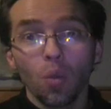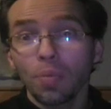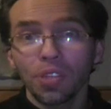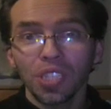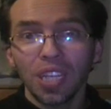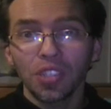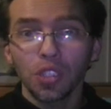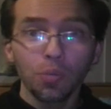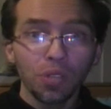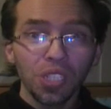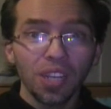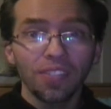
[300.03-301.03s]
1%, 2%,
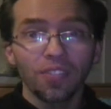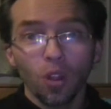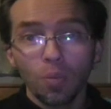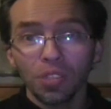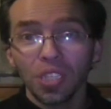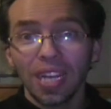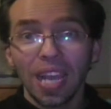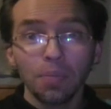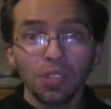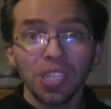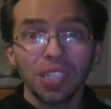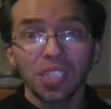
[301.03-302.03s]
4%, 8%,
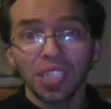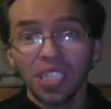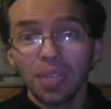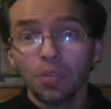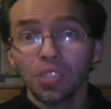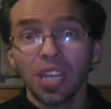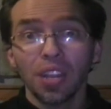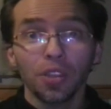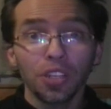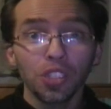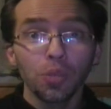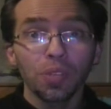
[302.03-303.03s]
16%,
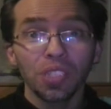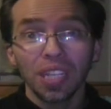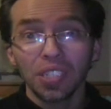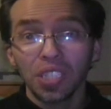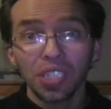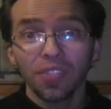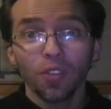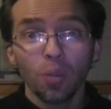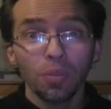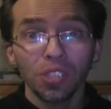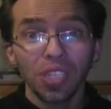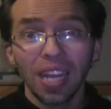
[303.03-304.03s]
32%,
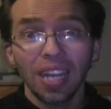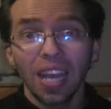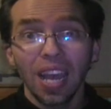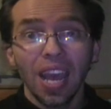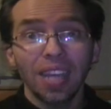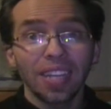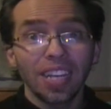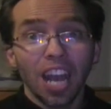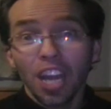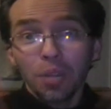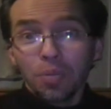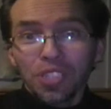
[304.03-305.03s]
64%, and then
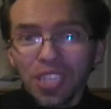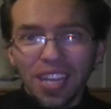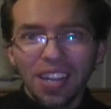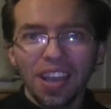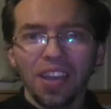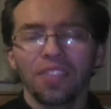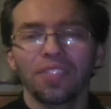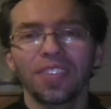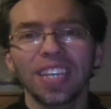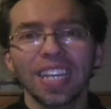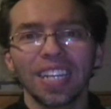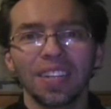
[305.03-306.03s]
100%
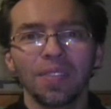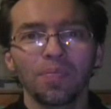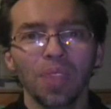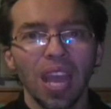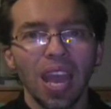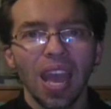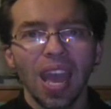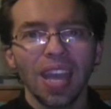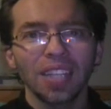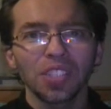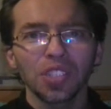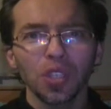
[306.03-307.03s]
vegan.
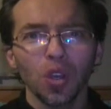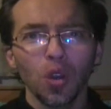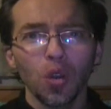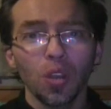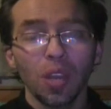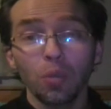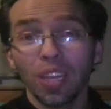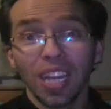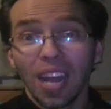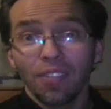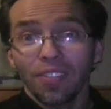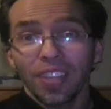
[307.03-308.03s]
And so we
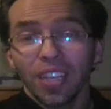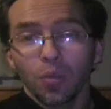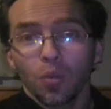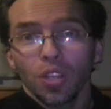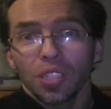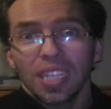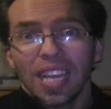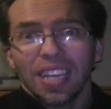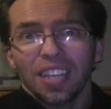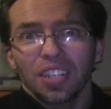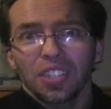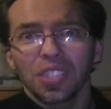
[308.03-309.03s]
could have a vegan world in eight
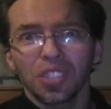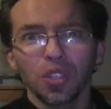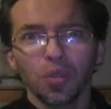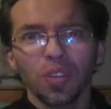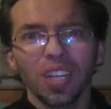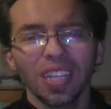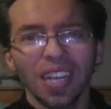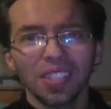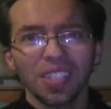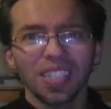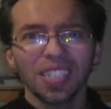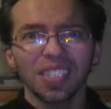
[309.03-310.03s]
years. And so realize
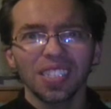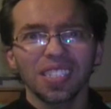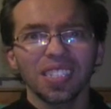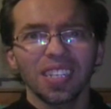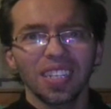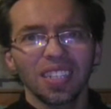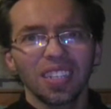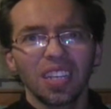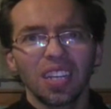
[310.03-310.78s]
that this is. Uh,